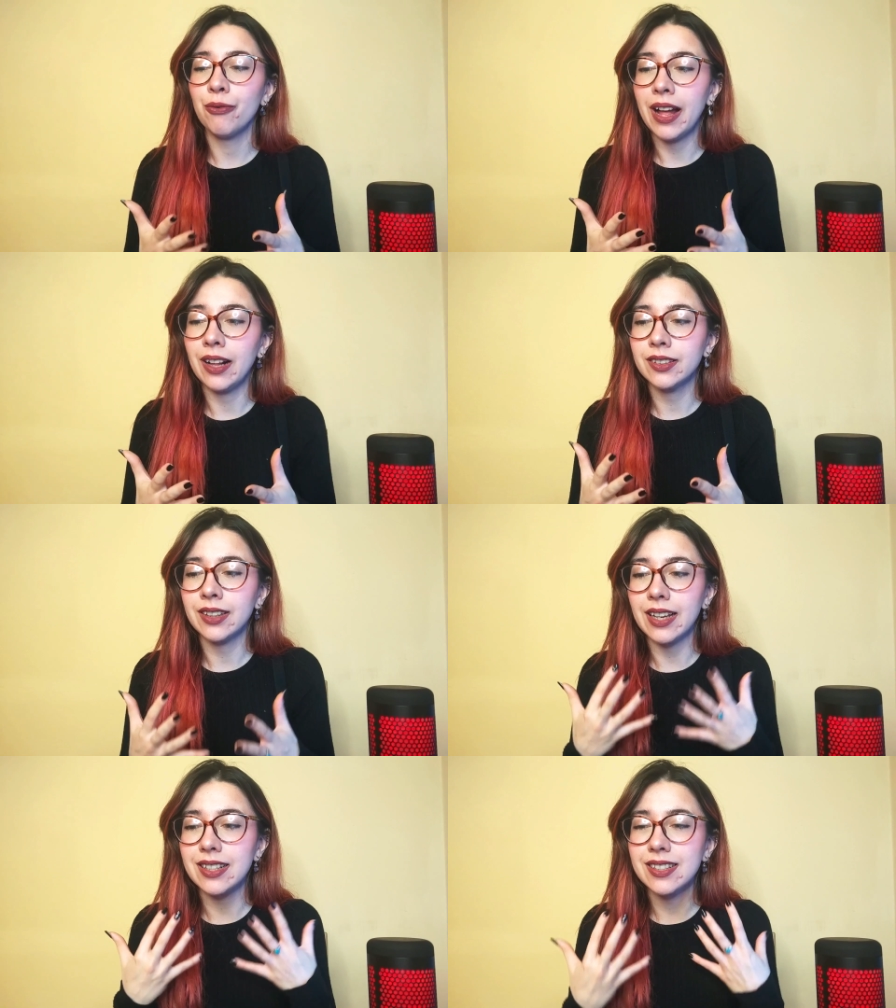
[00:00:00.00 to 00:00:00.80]
felt
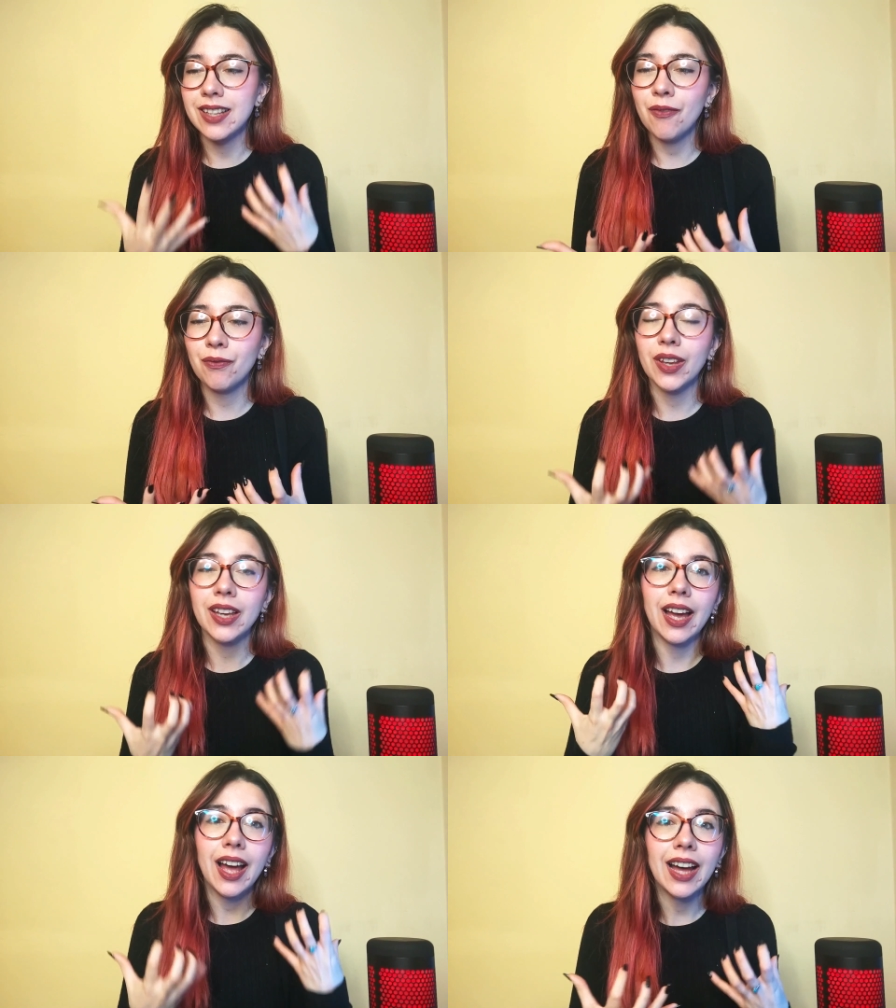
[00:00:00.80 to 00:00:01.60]
like something
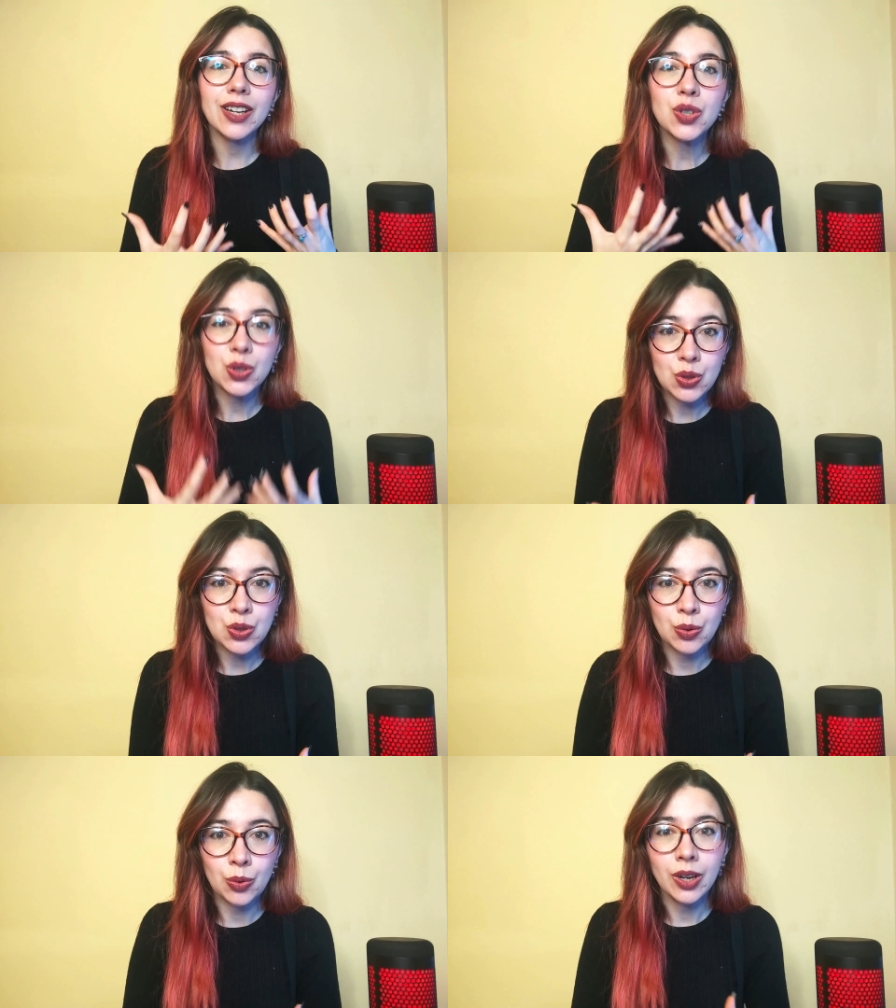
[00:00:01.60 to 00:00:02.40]
I had to
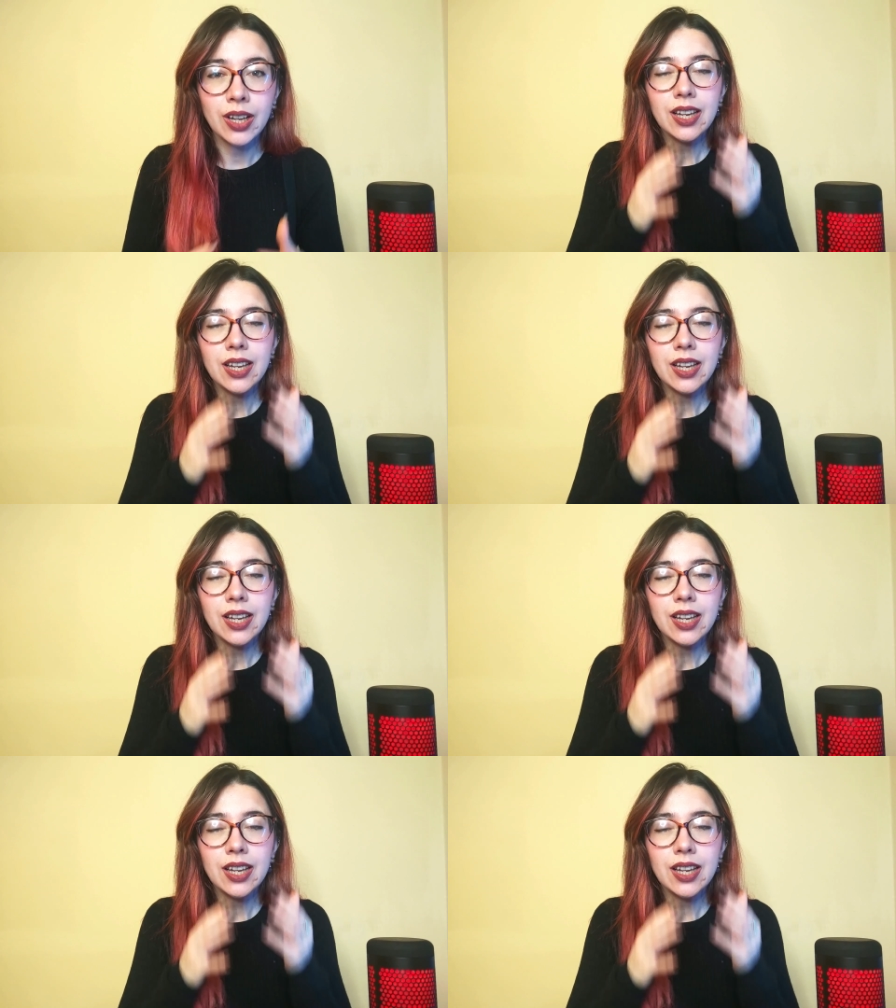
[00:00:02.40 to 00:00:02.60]
do.